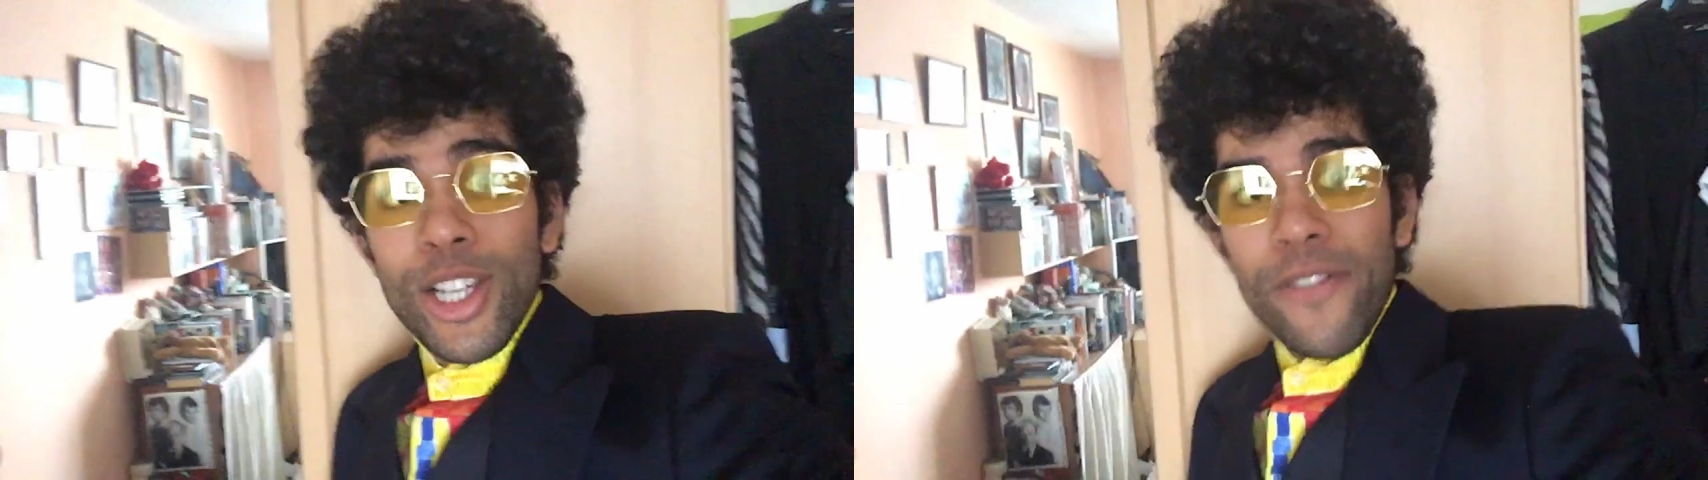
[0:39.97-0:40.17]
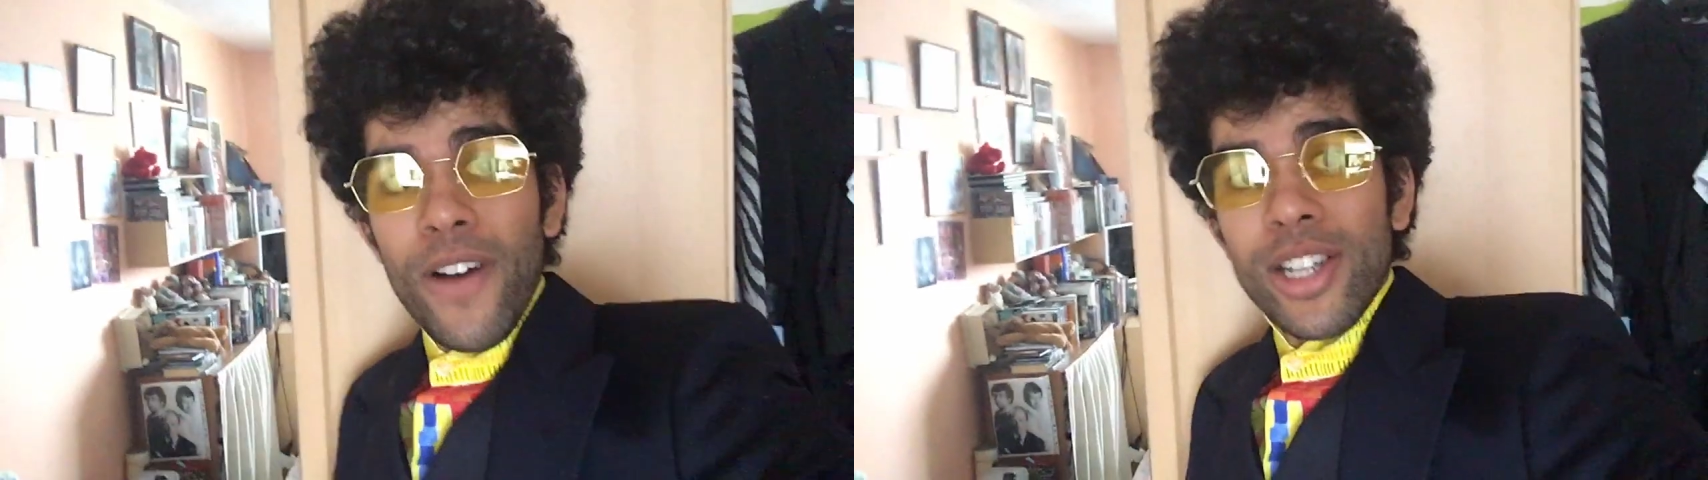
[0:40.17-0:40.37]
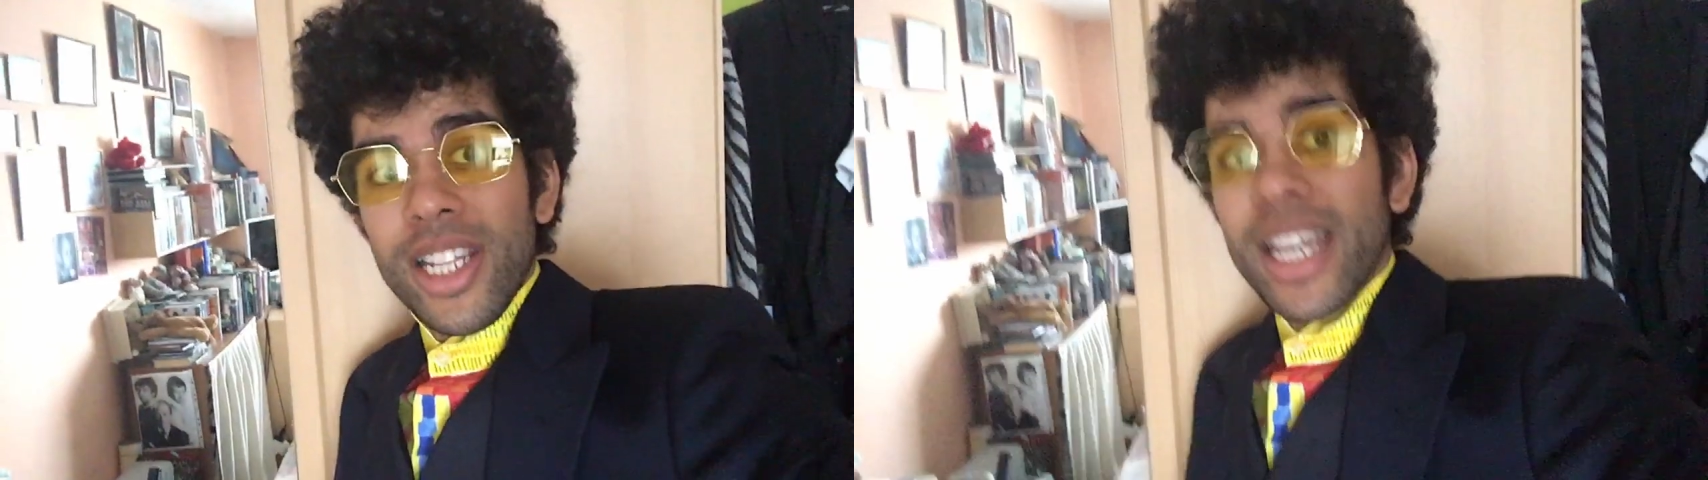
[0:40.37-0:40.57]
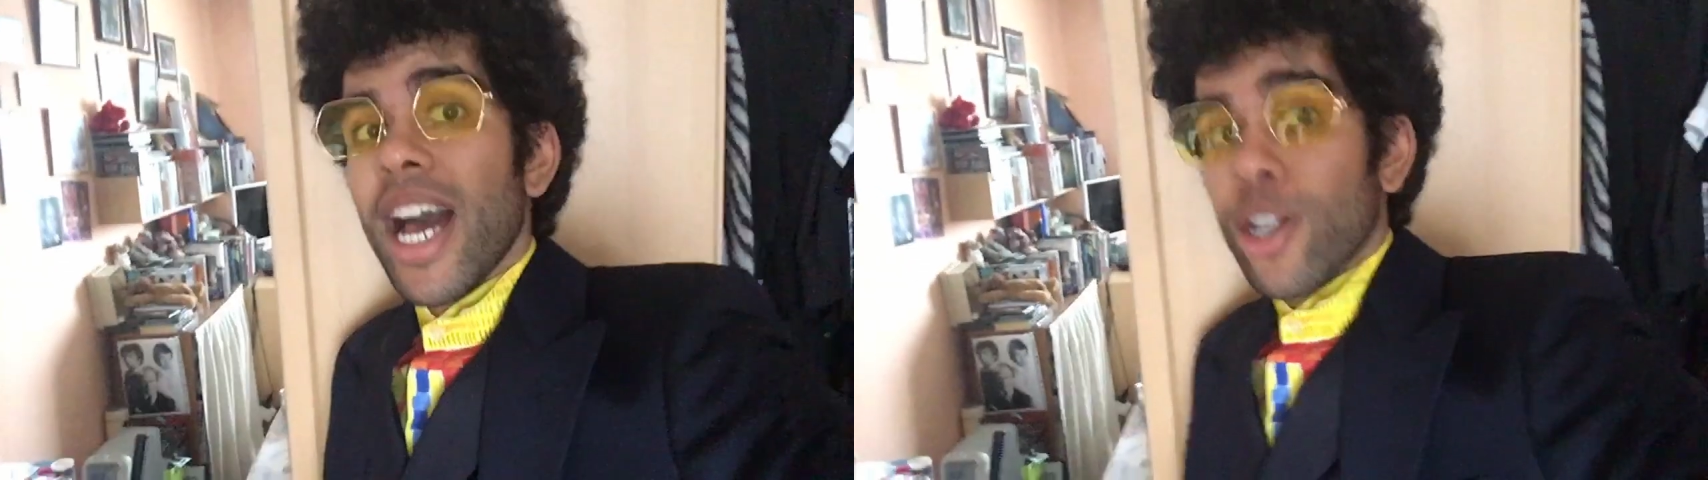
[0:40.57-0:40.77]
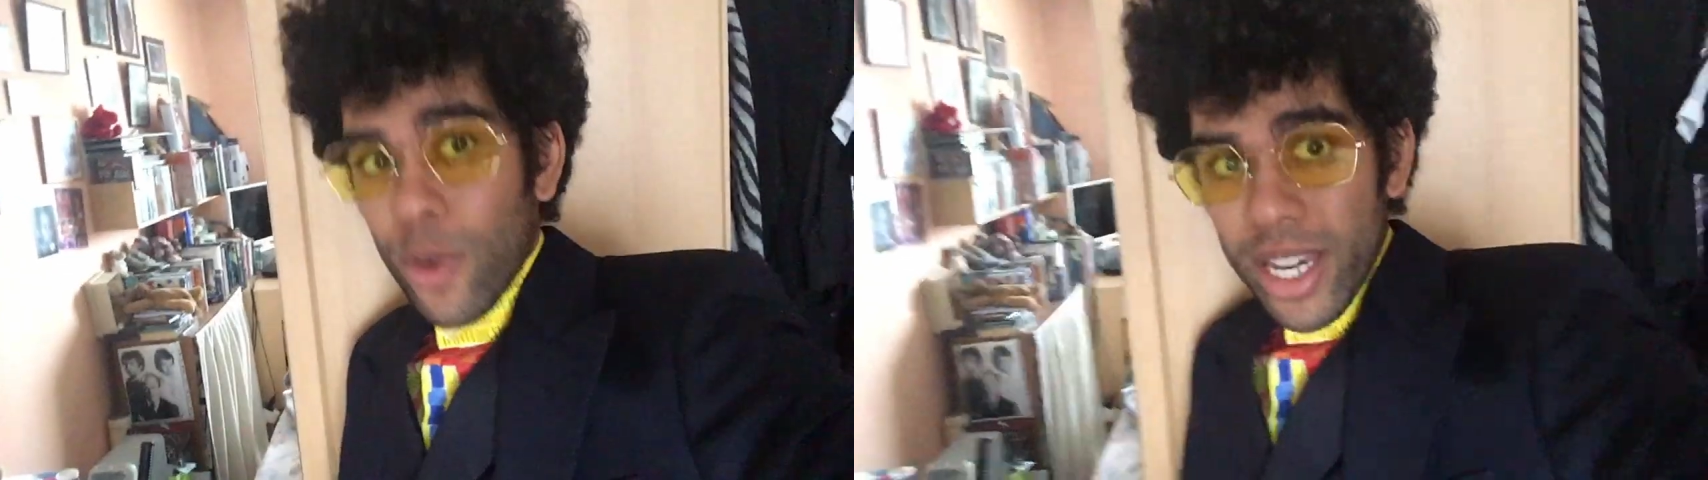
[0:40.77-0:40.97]
So firstly,
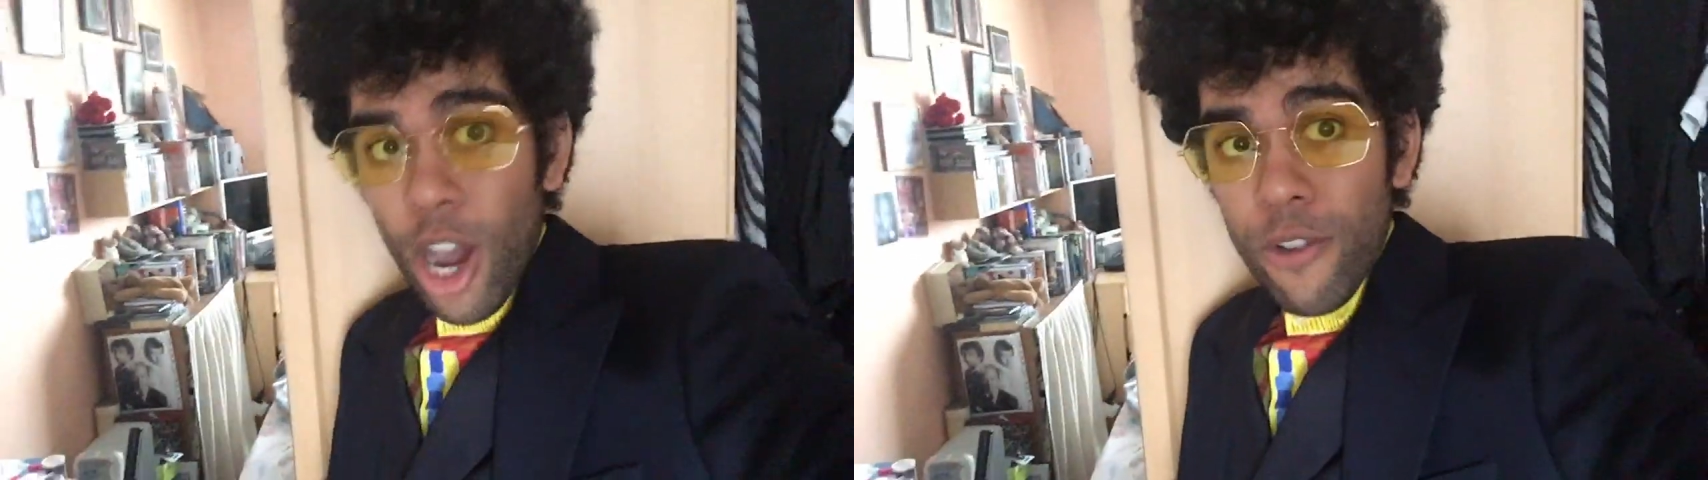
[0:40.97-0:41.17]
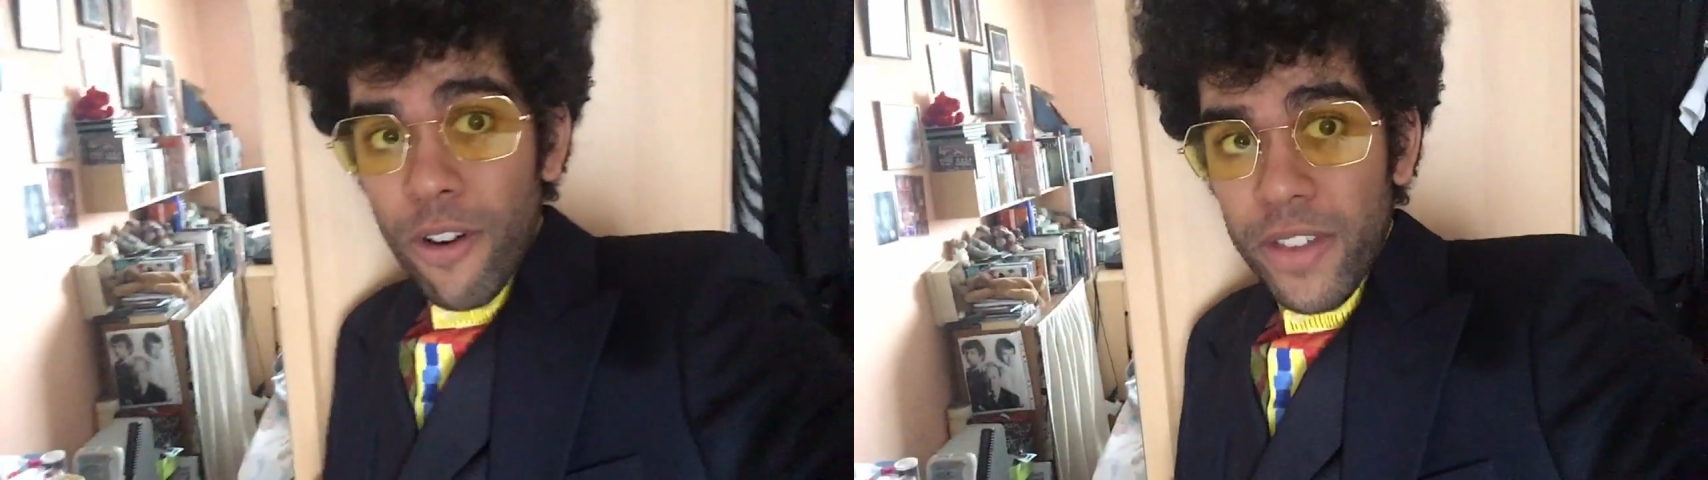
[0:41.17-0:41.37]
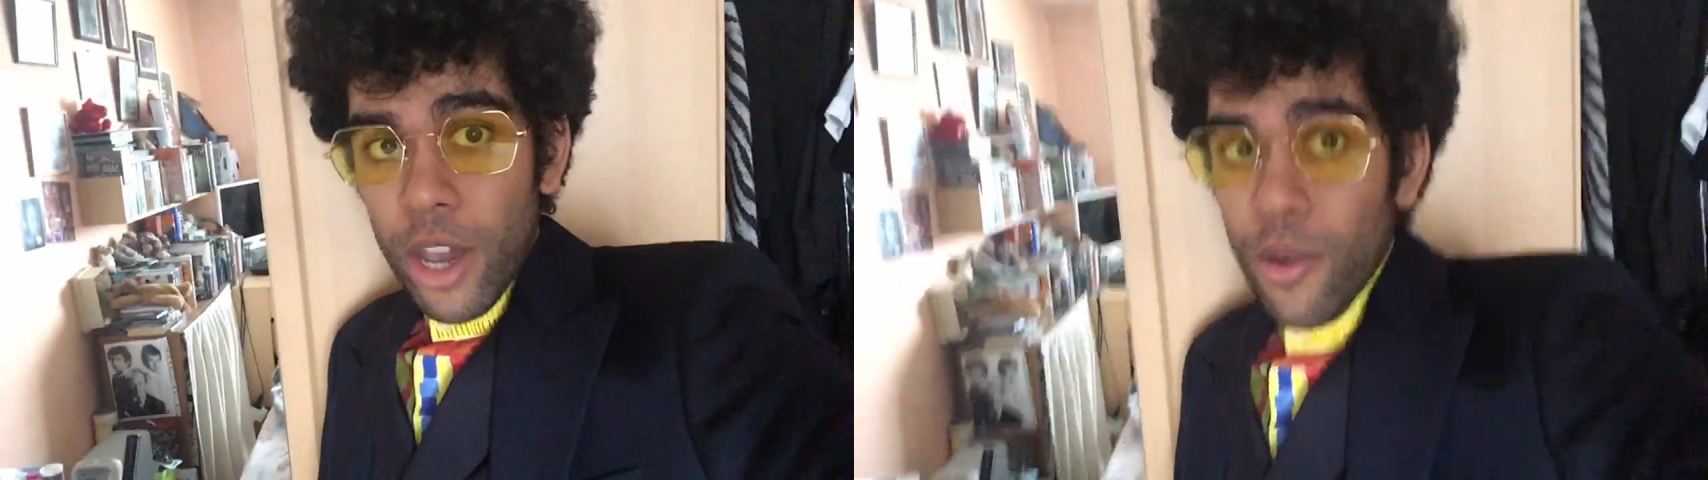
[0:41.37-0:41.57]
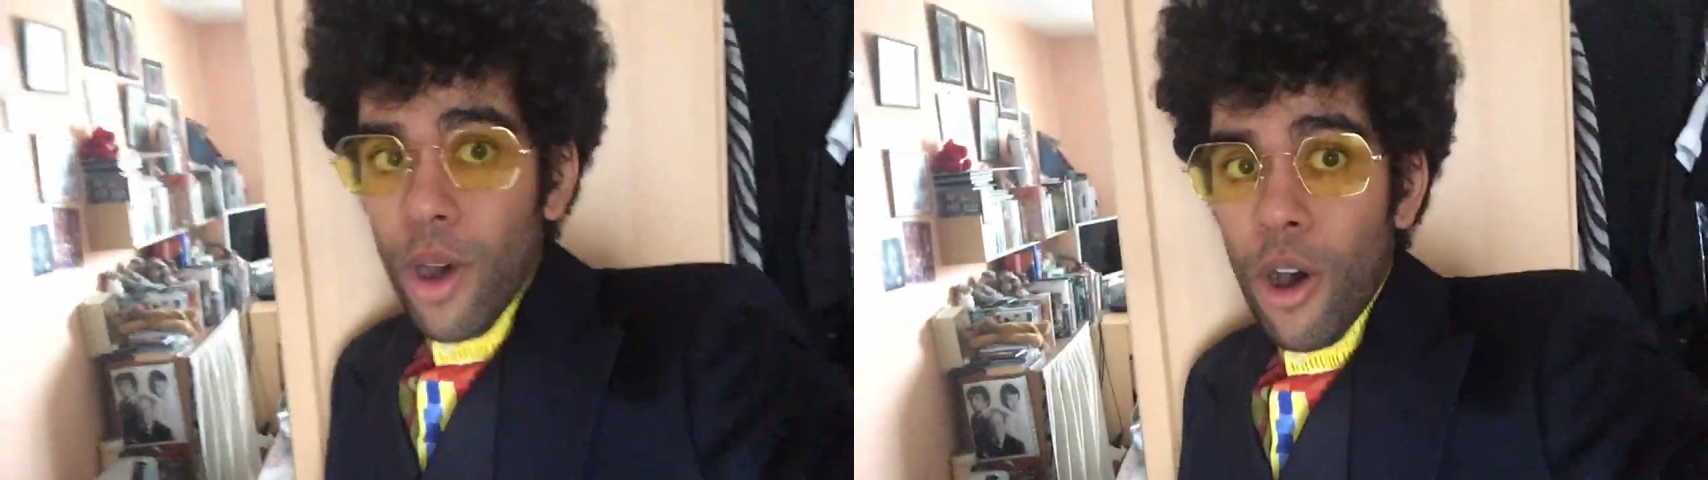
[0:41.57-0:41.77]
a quick overview